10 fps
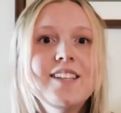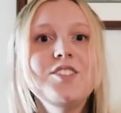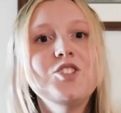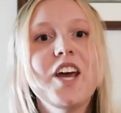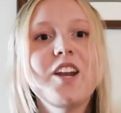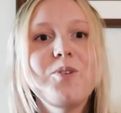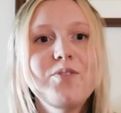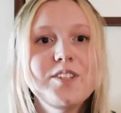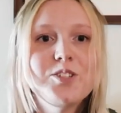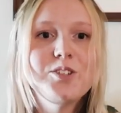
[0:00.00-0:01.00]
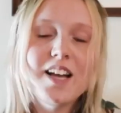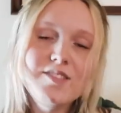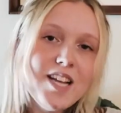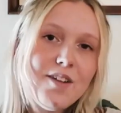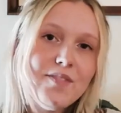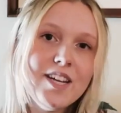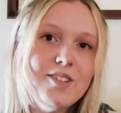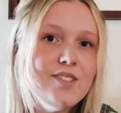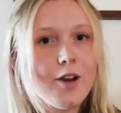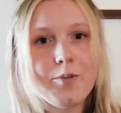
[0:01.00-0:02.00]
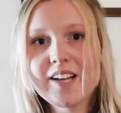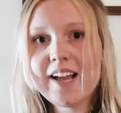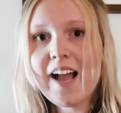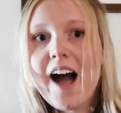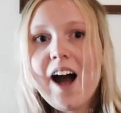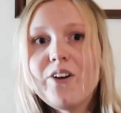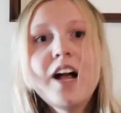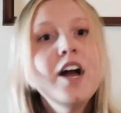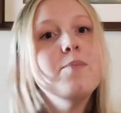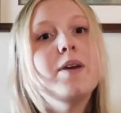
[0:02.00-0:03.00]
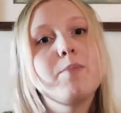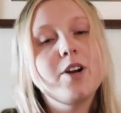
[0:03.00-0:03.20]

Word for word: This channel will feature lifestyle videos like working out, being